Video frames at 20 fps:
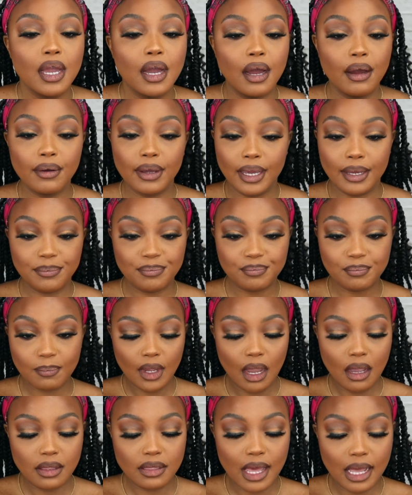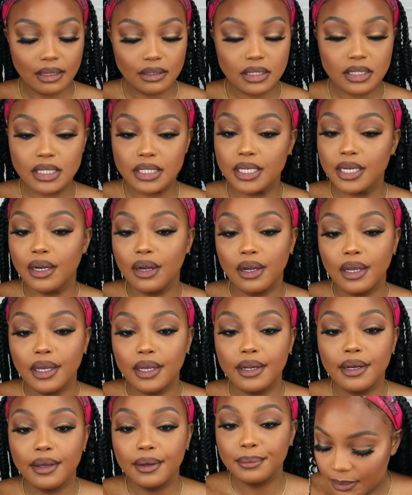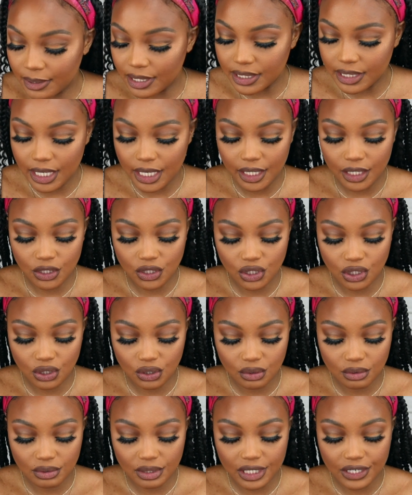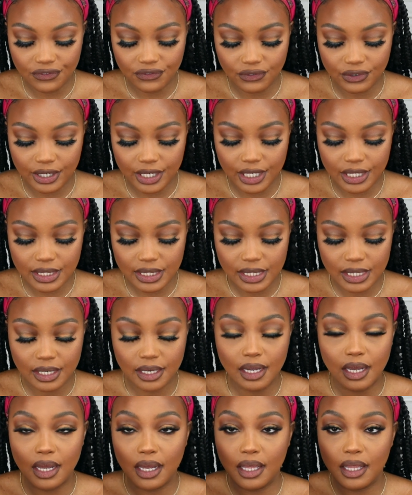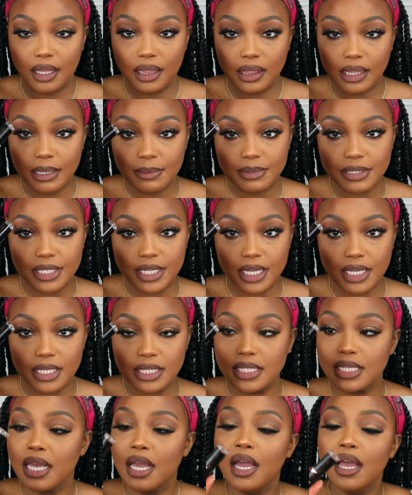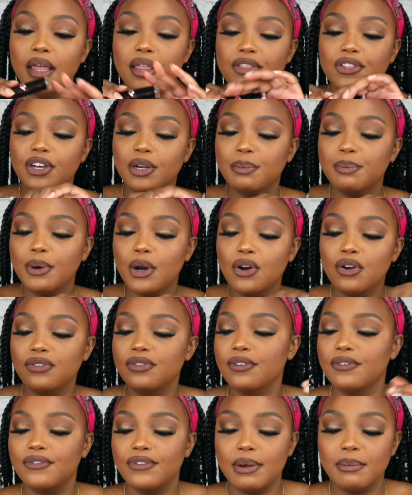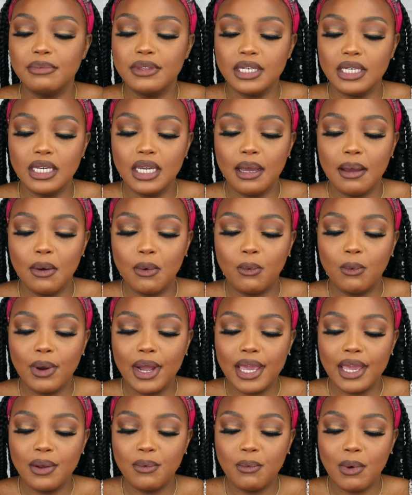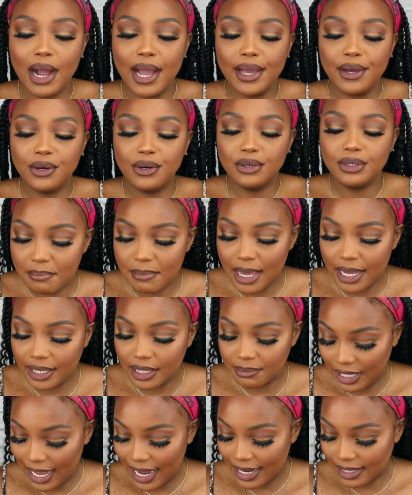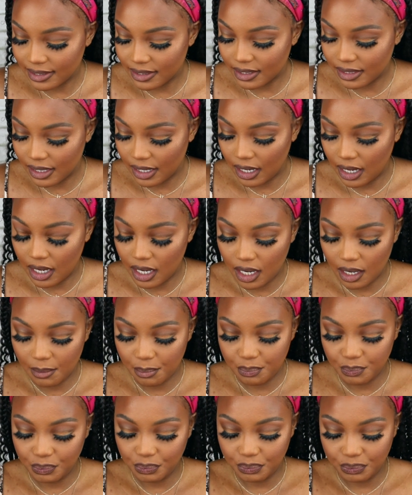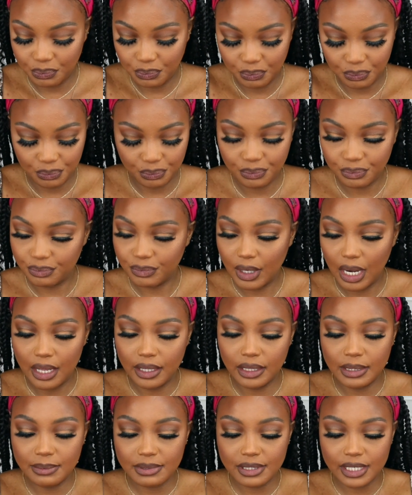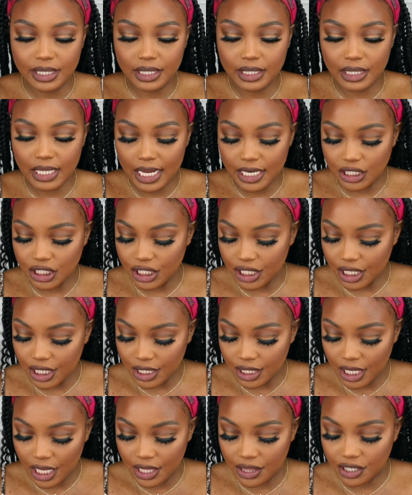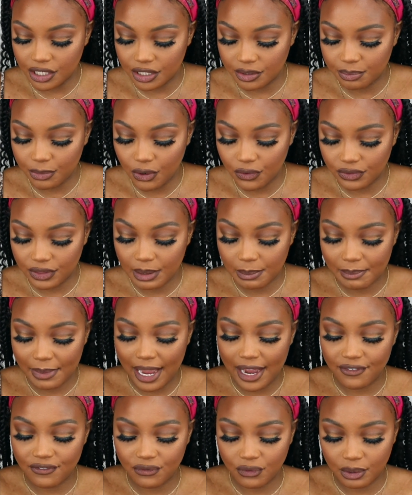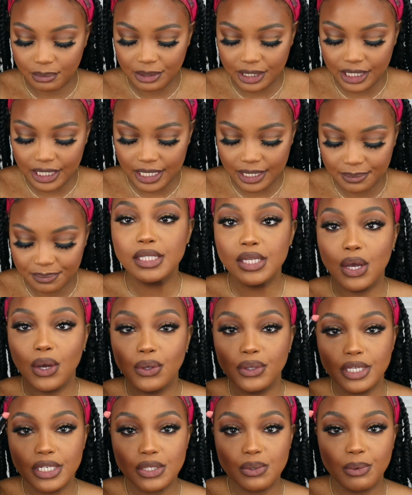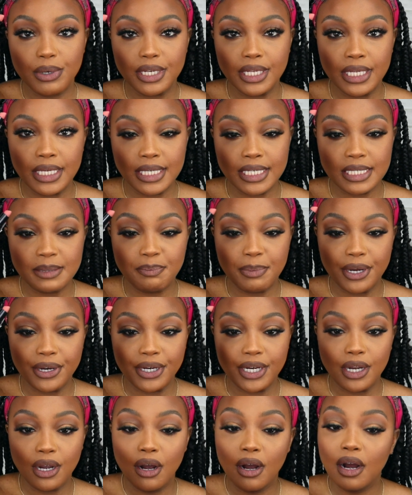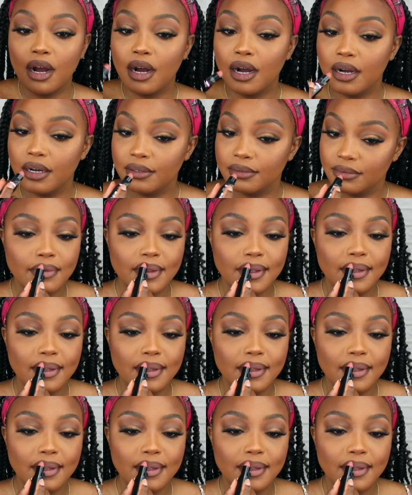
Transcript: Okay, that looks good. So I'm going to take 2 different lipsticks. They're both from the Wet n Wild Mega Last lipstick collection, and they're both the matte formula. So this one is Bare It All.